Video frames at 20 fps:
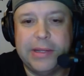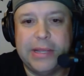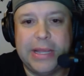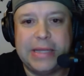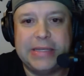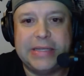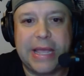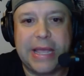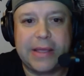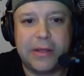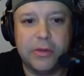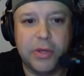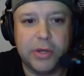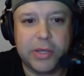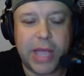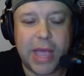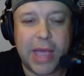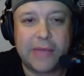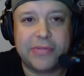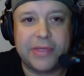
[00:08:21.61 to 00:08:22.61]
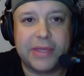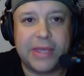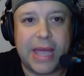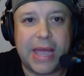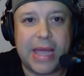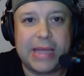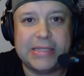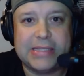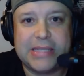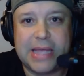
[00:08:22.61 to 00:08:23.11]
and take a look at the
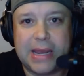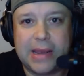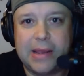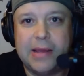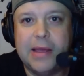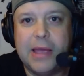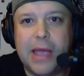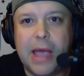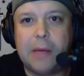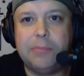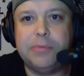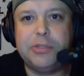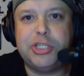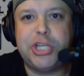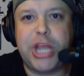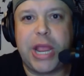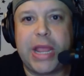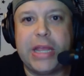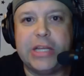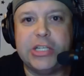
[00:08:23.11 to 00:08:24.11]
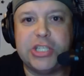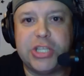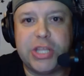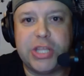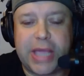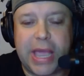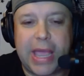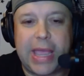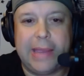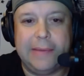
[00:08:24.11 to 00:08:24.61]
guys that helped change the
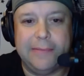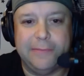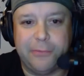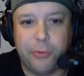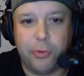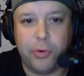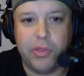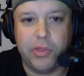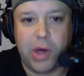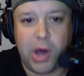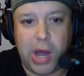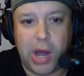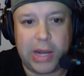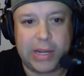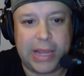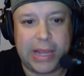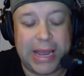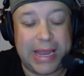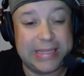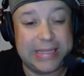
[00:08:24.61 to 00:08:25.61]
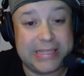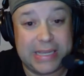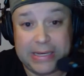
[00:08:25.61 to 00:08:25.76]
game for the Hawkeyes,